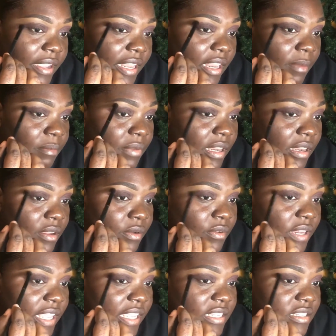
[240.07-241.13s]
ahead and blend out
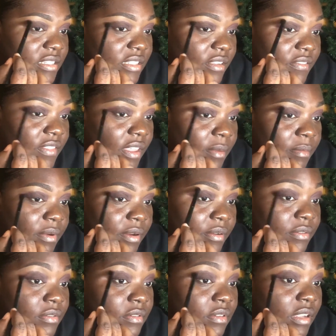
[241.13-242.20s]
the edges of that brown
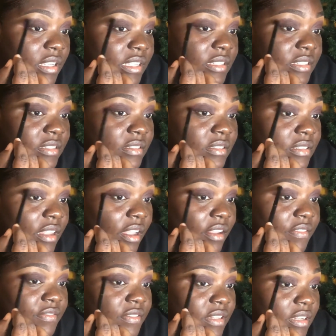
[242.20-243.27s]

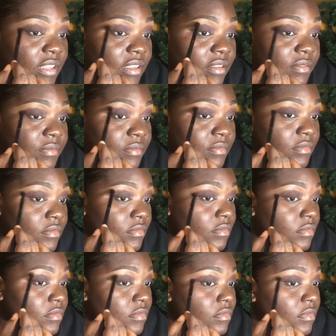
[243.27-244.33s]
softly.
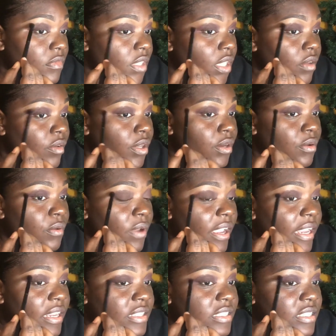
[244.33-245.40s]
We don't want
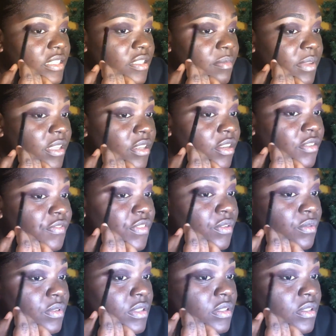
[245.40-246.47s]
anything to be
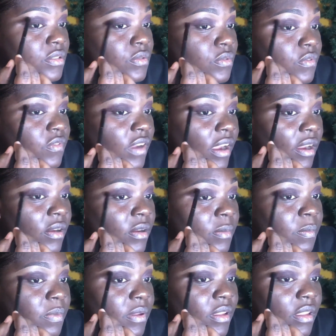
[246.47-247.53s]
diffused too far up
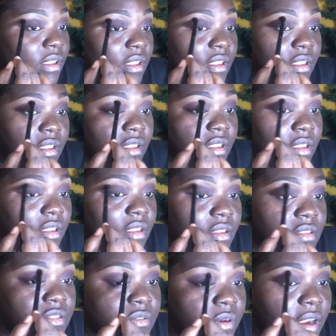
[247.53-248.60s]

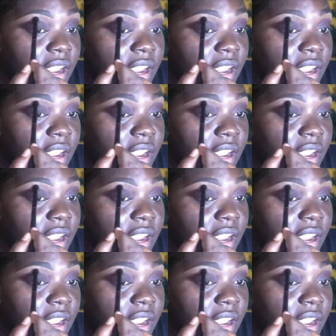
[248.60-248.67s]
to our